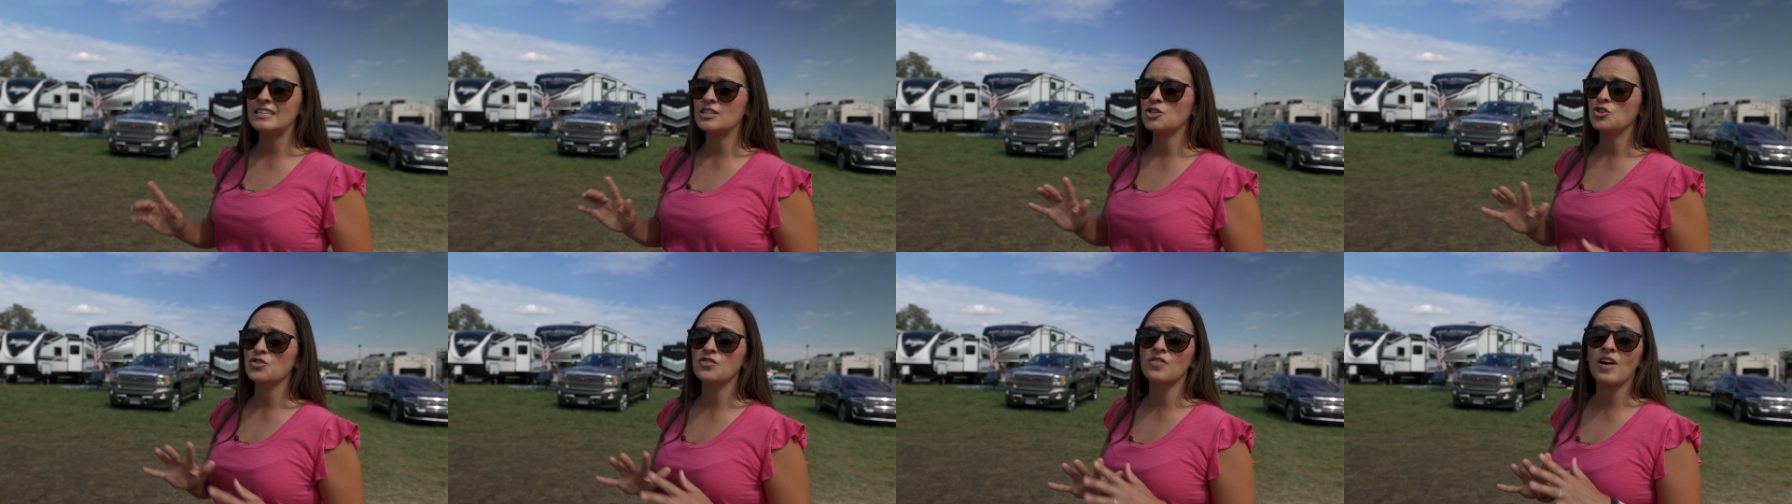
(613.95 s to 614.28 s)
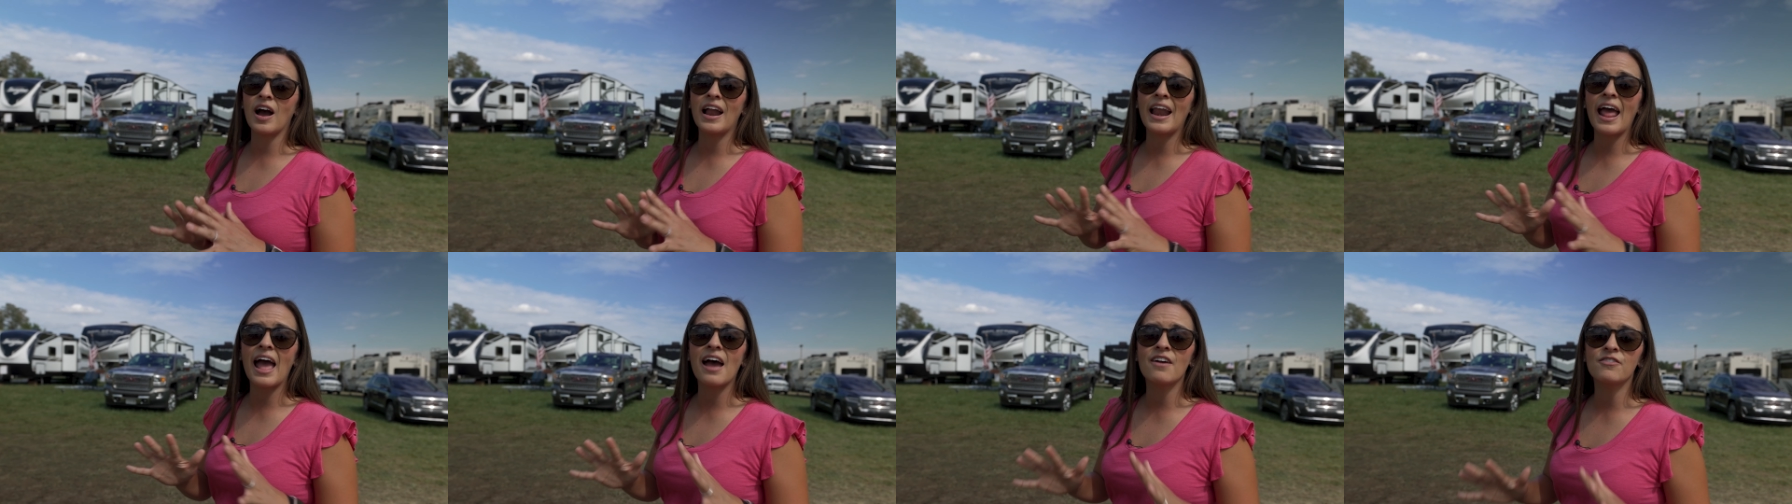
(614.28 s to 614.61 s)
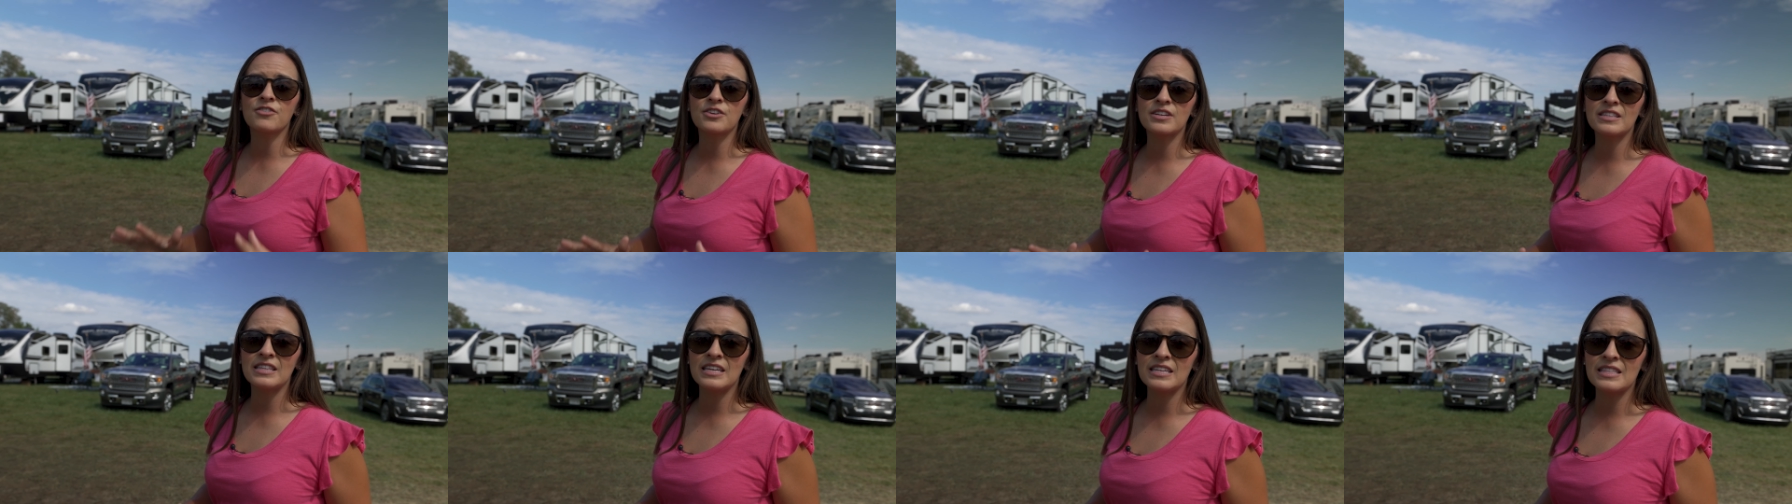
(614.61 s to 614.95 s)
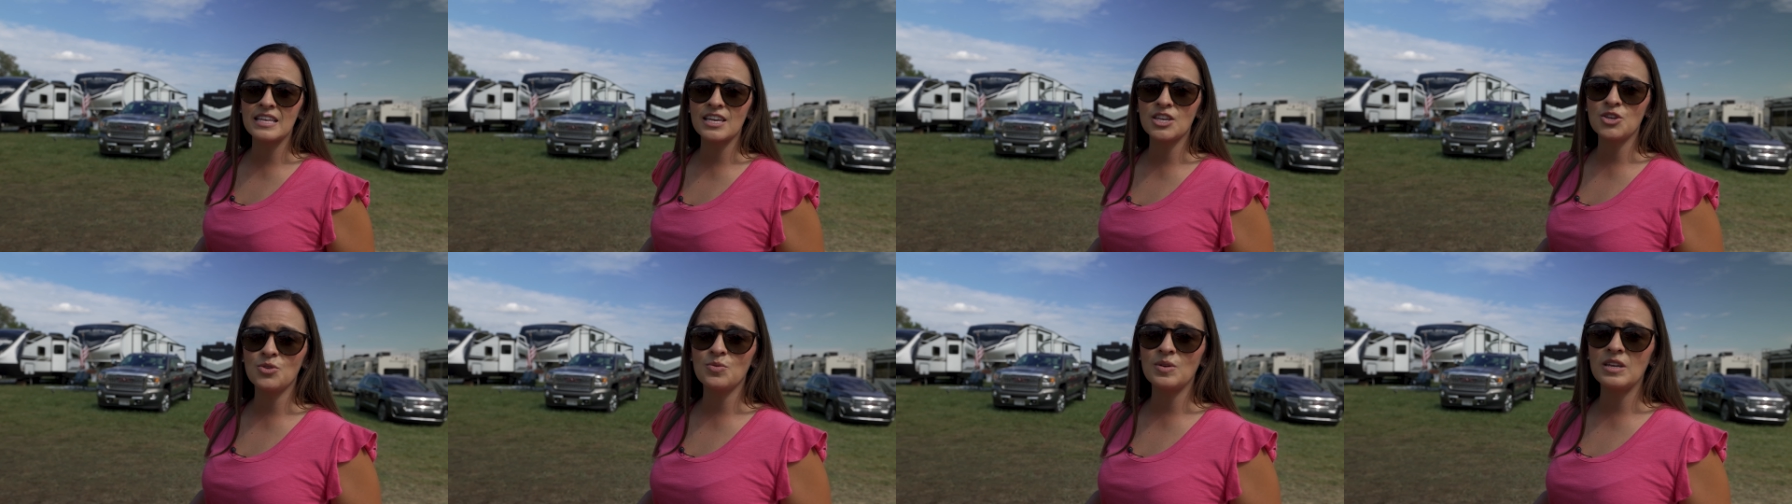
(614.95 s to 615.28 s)
and that you've got
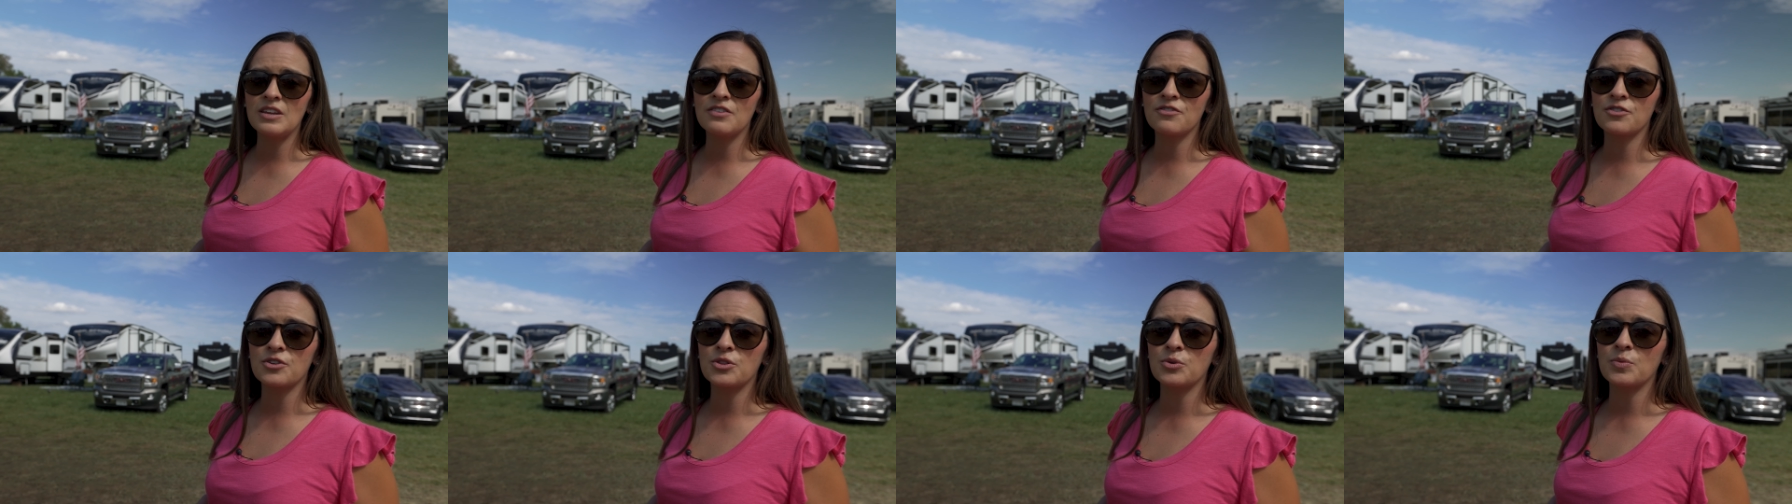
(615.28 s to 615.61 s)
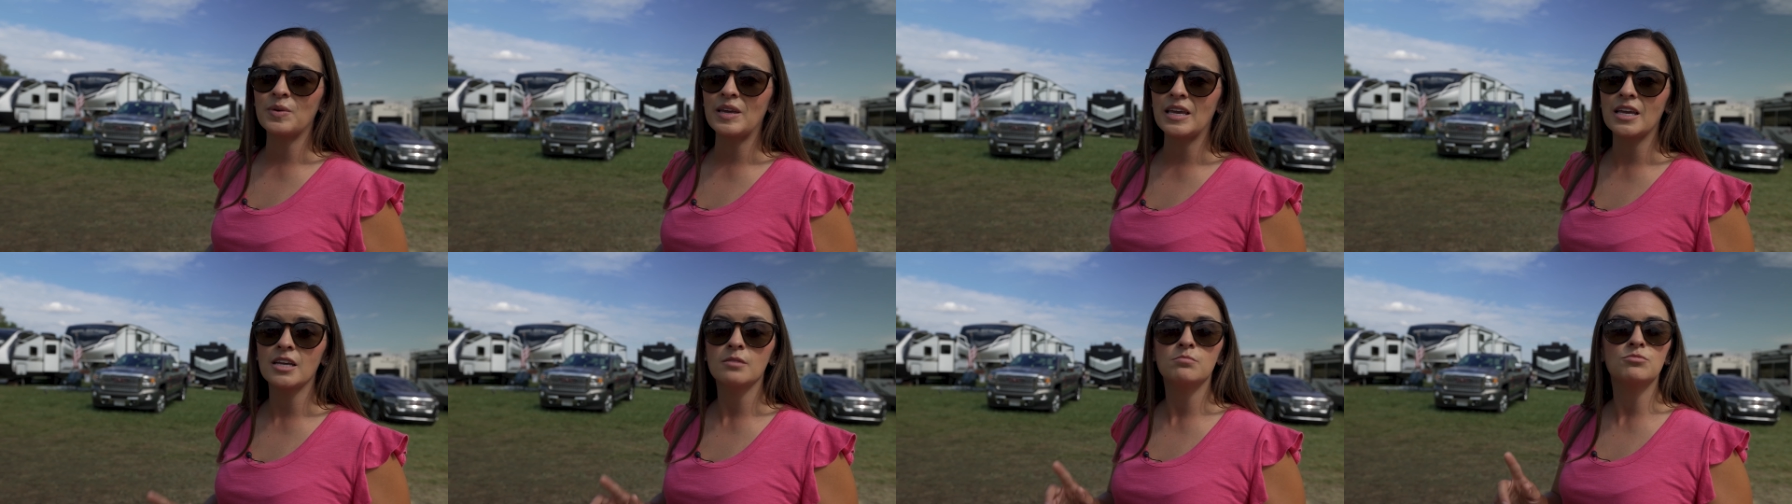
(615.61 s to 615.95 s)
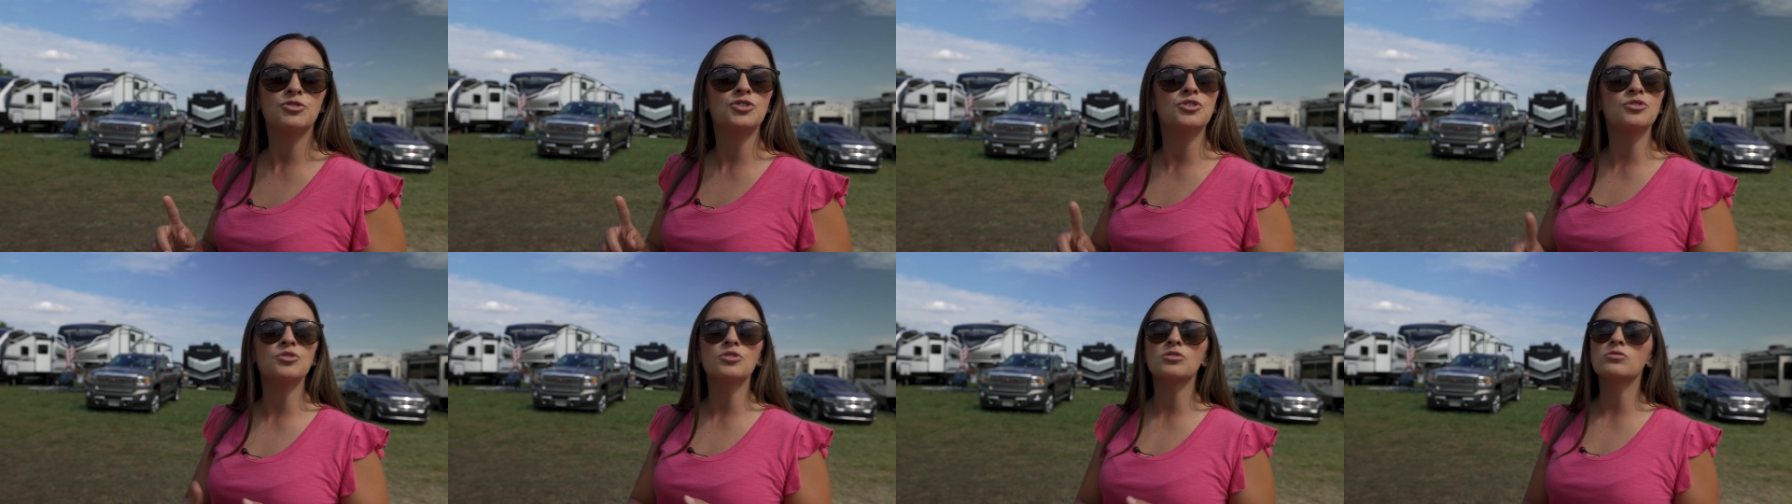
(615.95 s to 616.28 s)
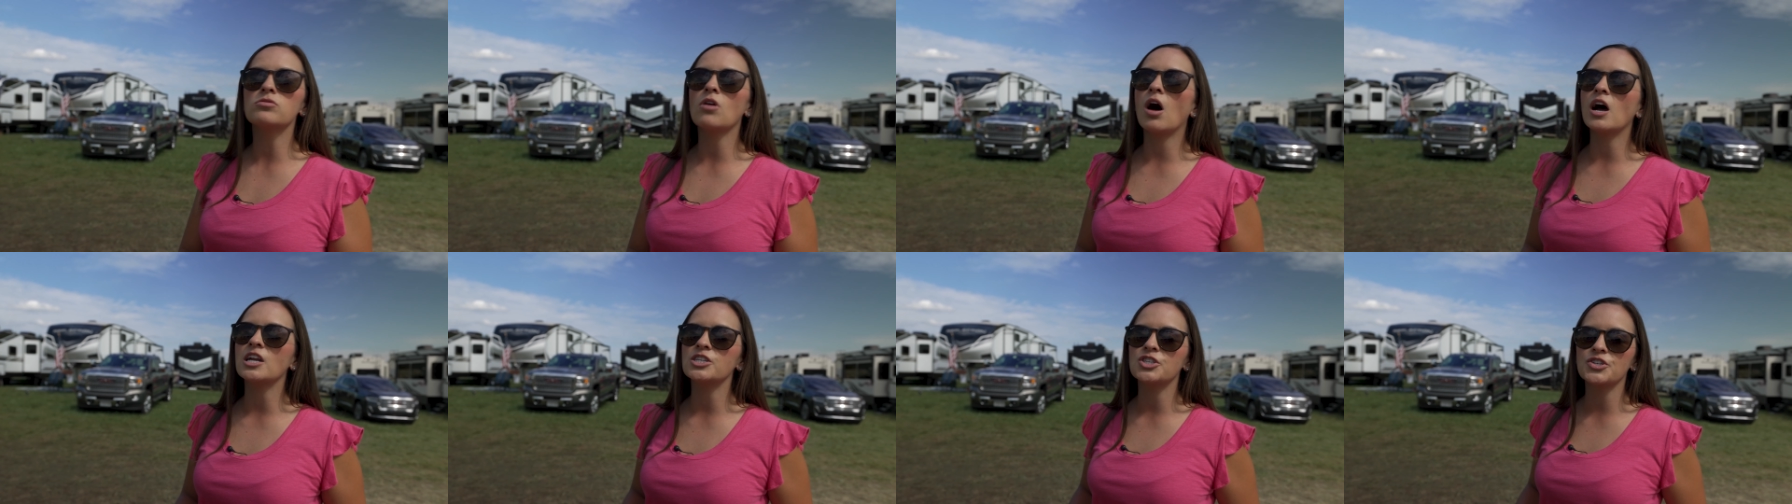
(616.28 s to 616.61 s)
everything that you need for the week. Do your
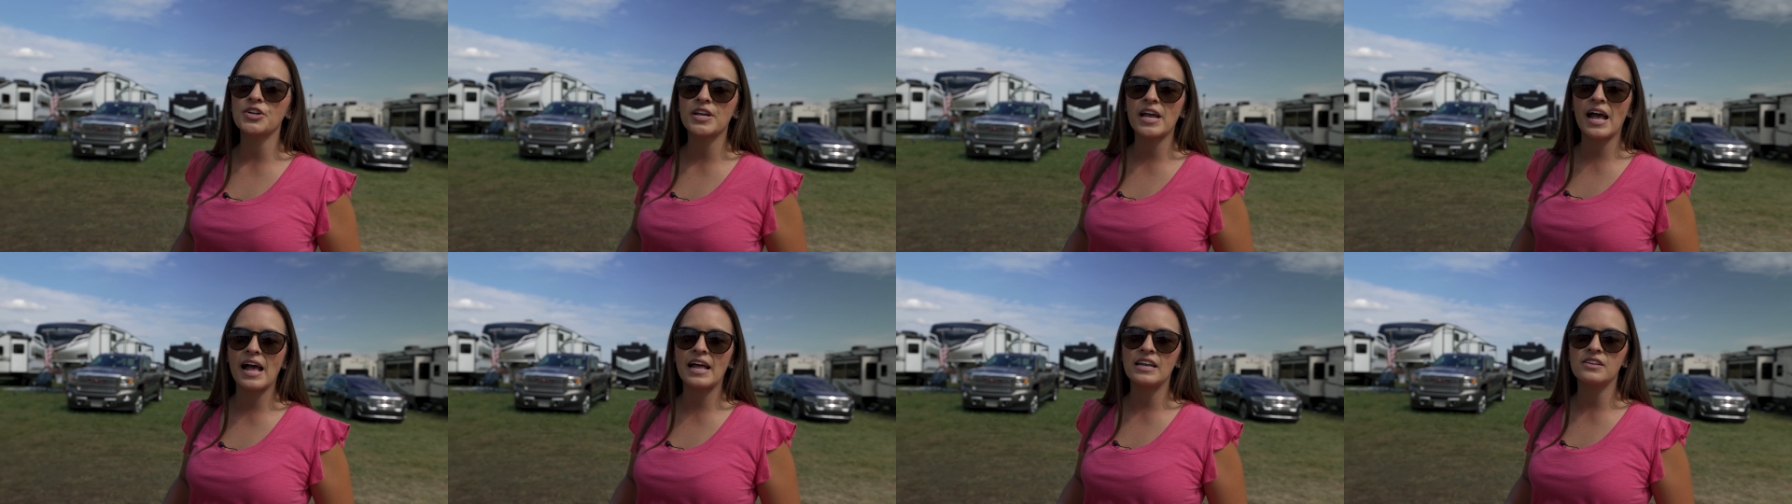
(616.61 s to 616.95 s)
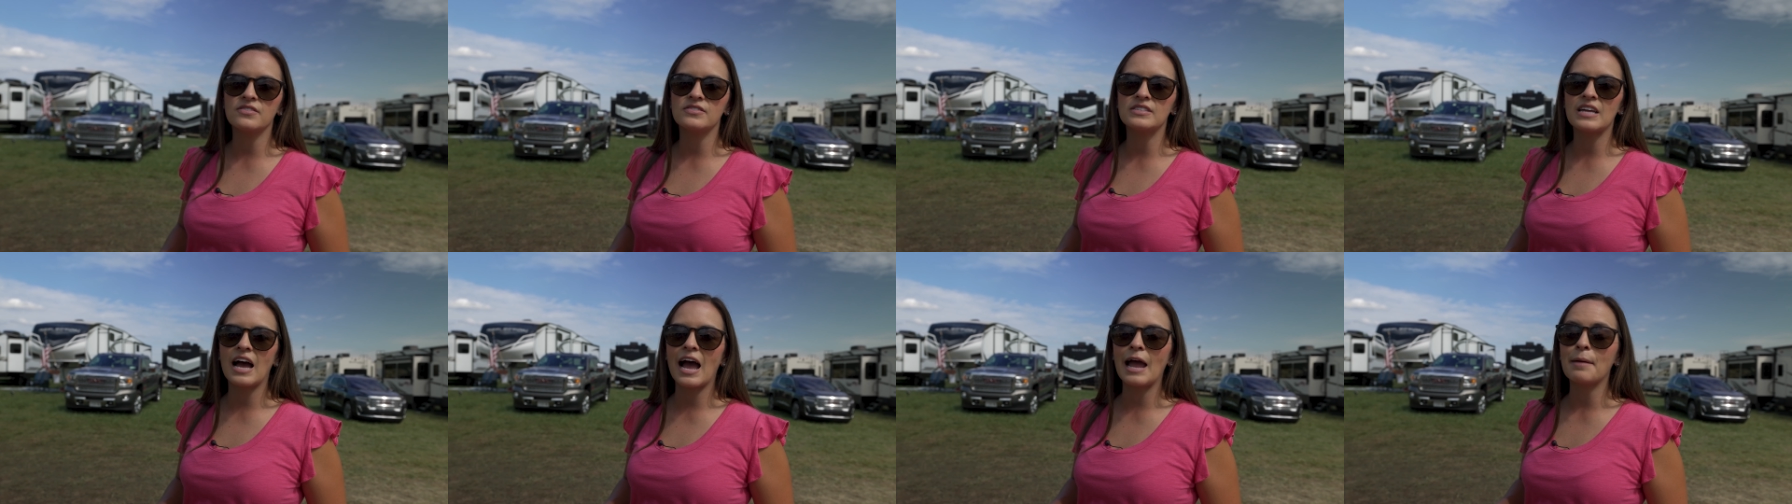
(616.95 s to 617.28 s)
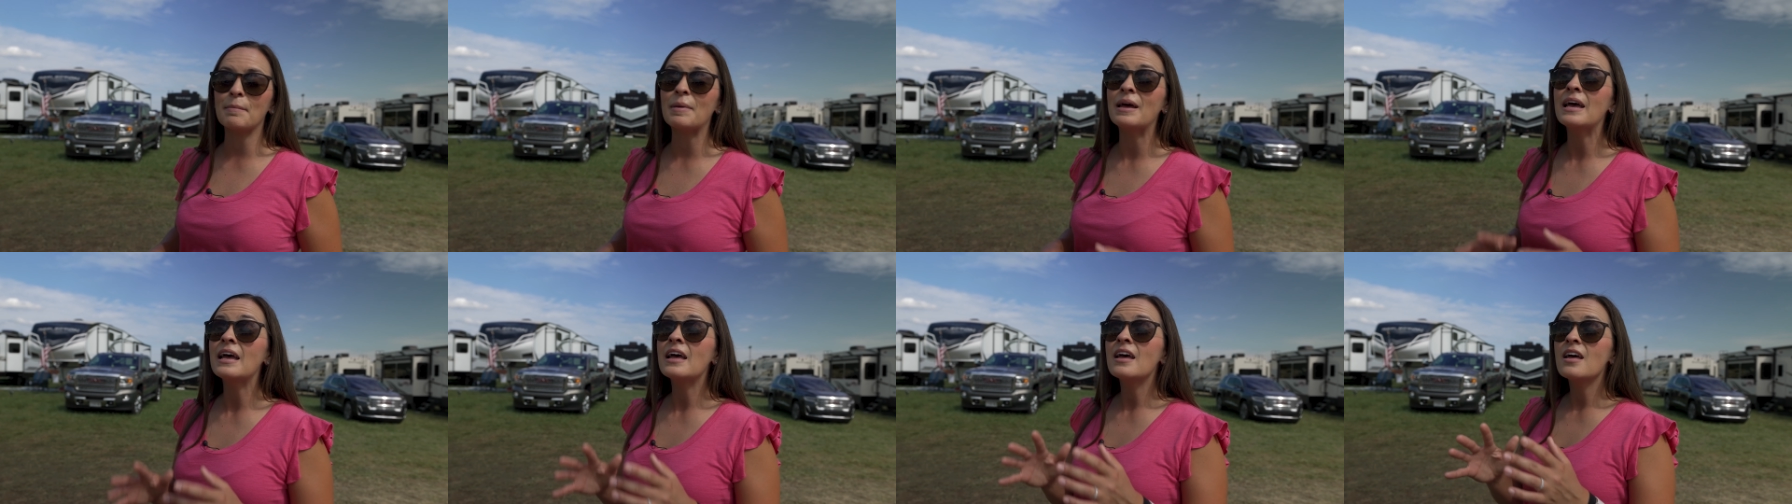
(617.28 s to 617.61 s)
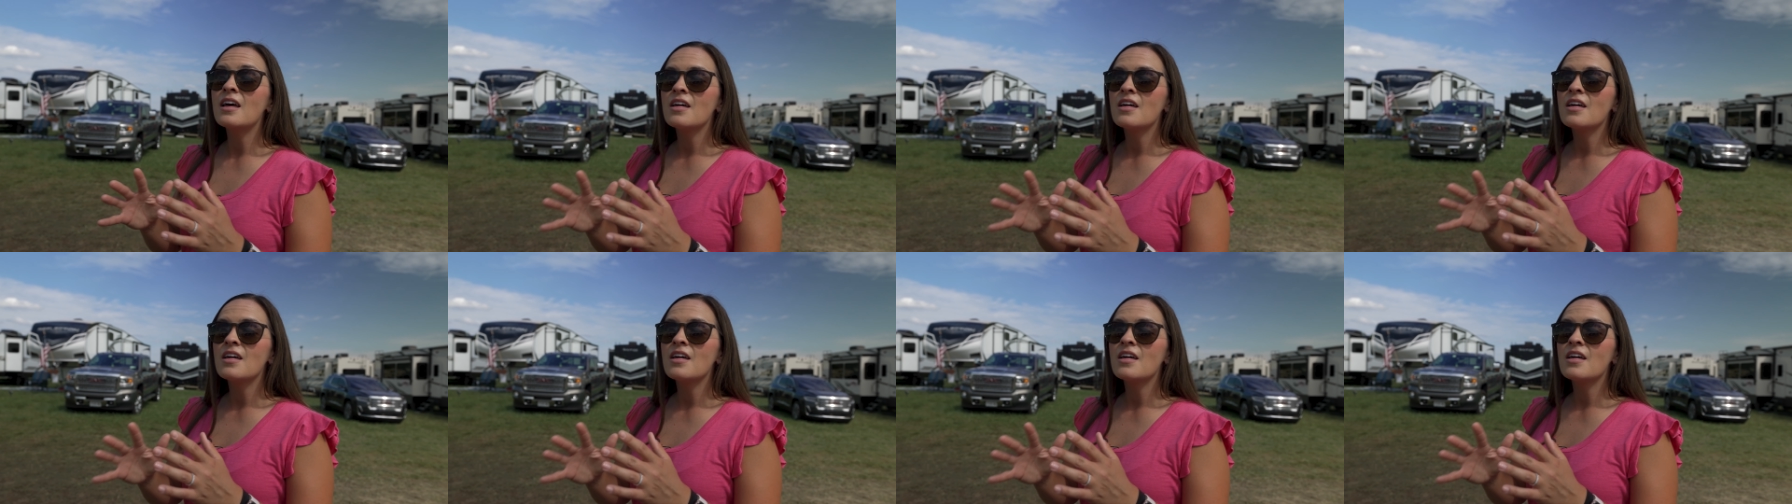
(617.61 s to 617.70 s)
laundry ahead of time.